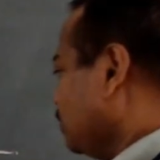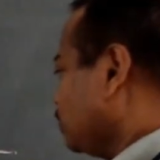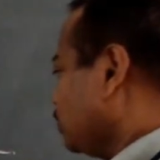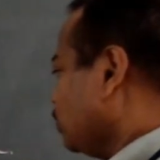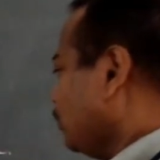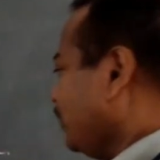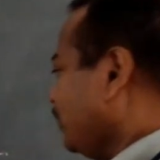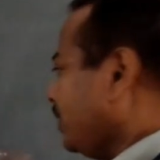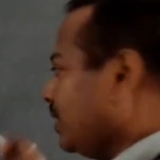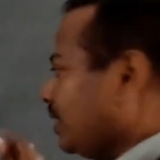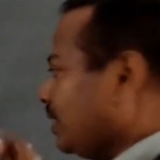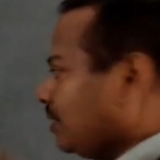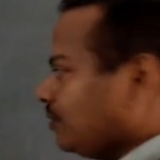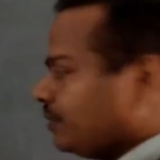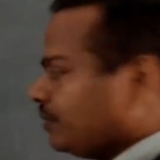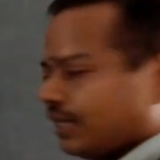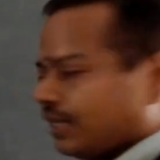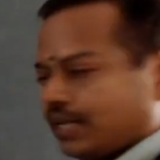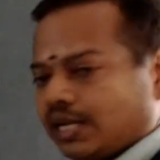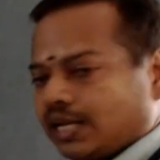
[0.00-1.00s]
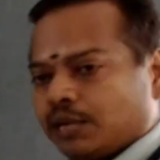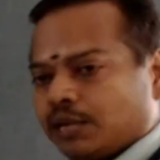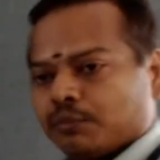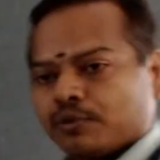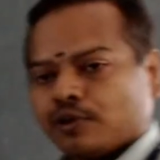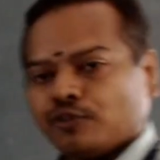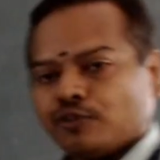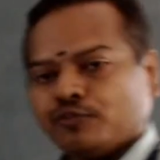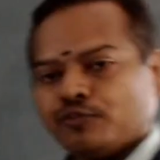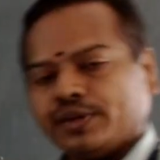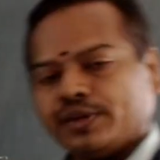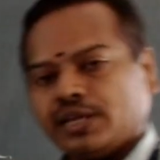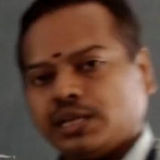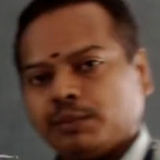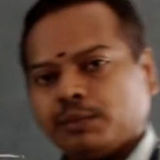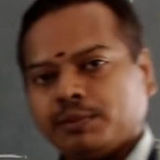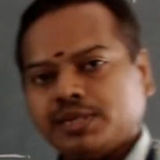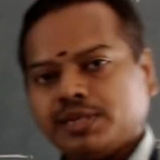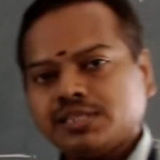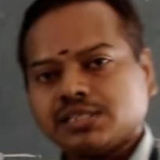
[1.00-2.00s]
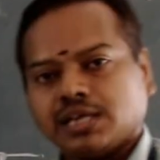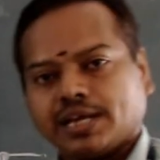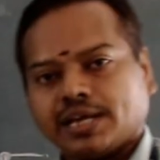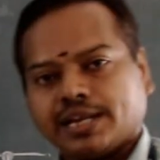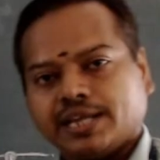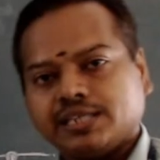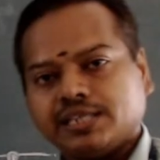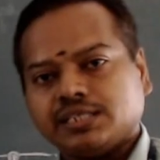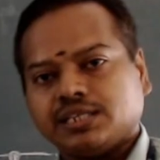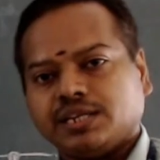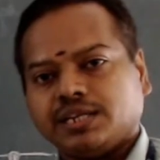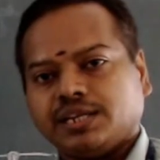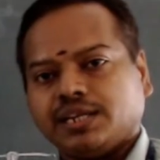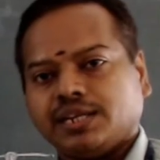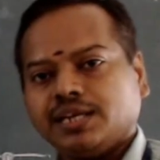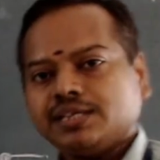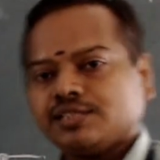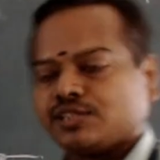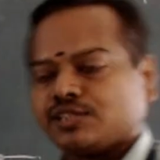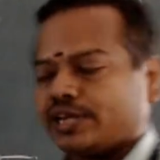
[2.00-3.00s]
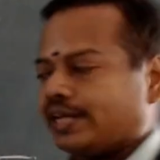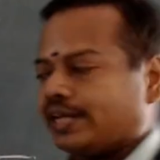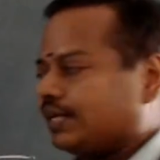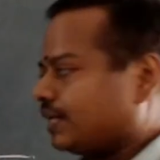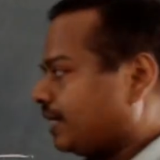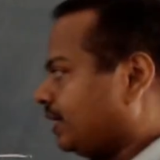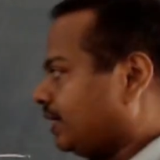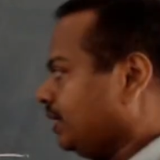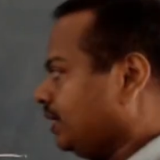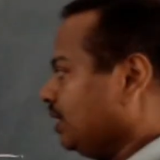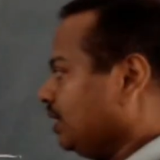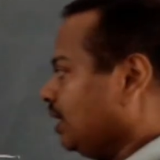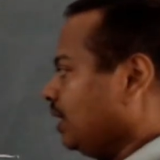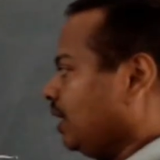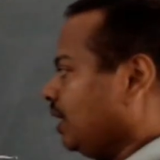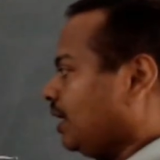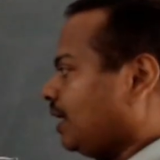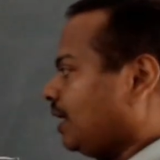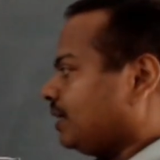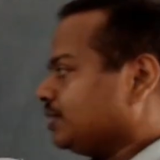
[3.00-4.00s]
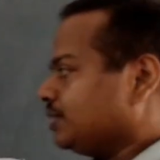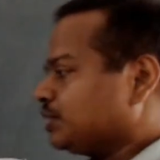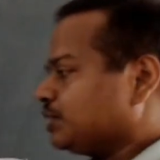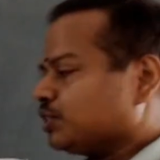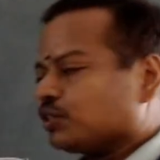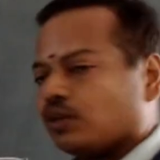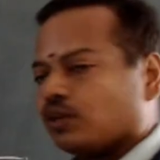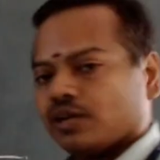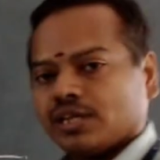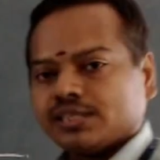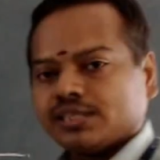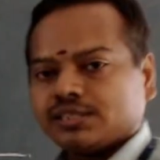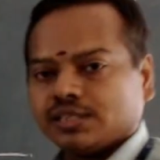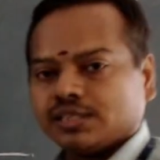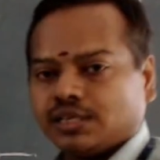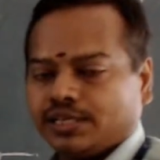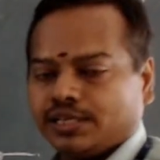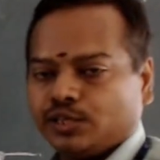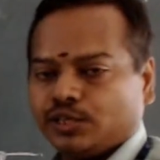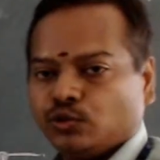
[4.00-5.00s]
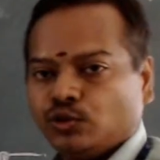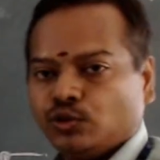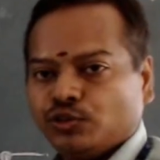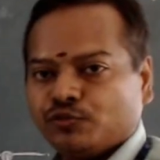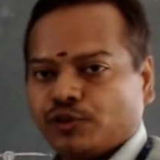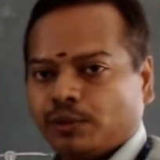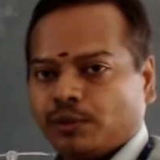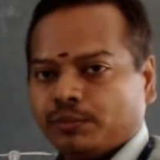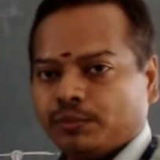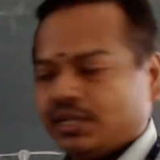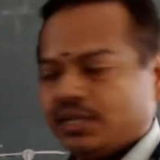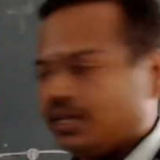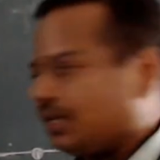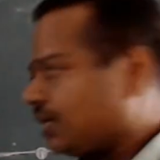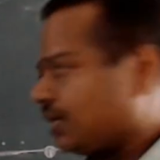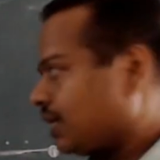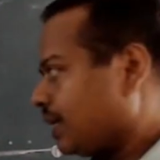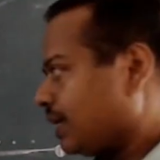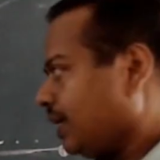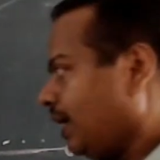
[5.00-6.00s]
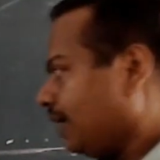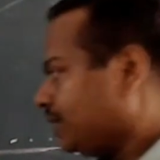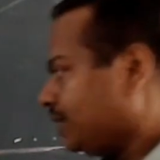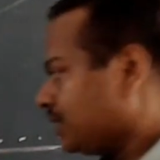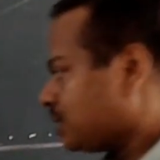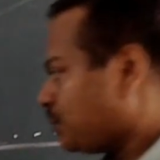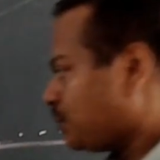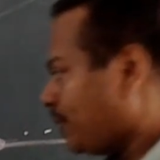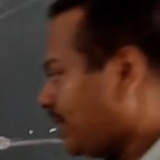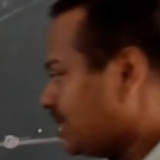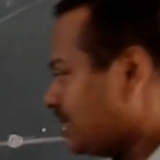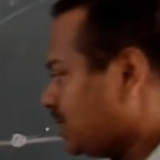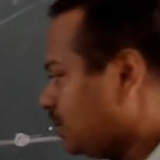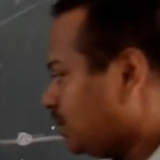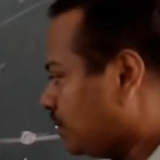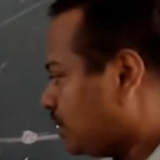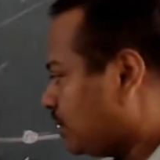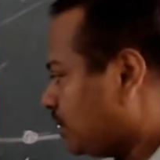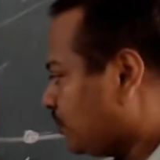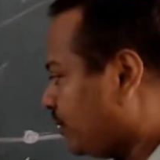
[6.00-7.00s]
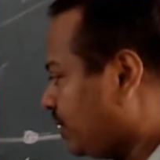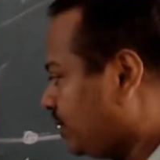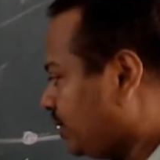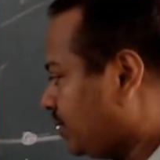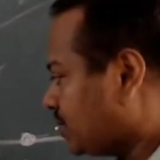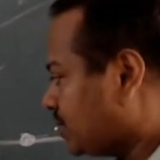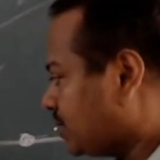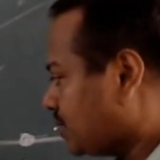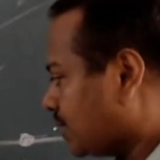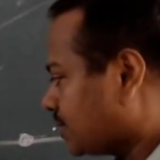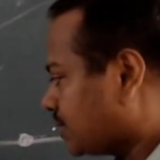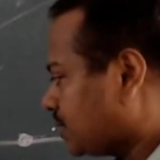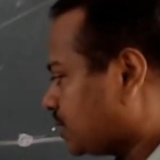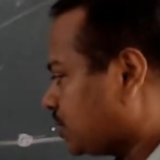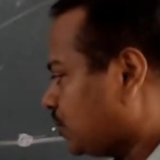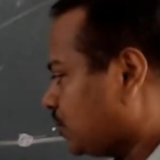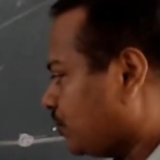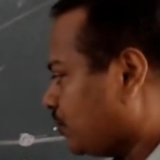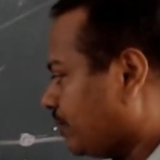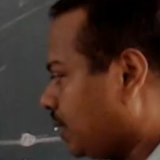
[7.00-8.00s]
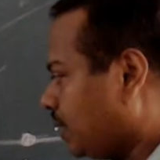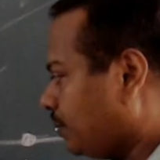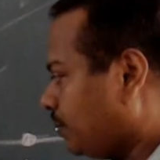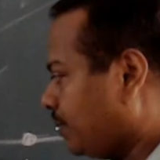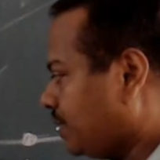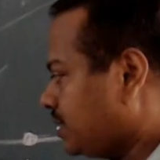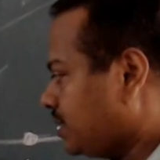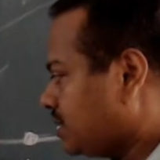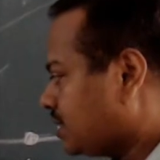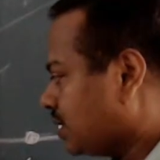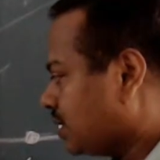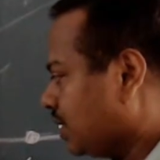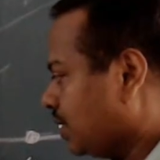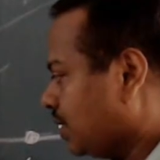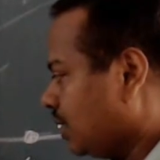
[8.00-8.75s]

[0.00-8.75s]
So we have n number of elements arranged in a straight line, and this is called as uniform linear array, and the spacing between the successive elements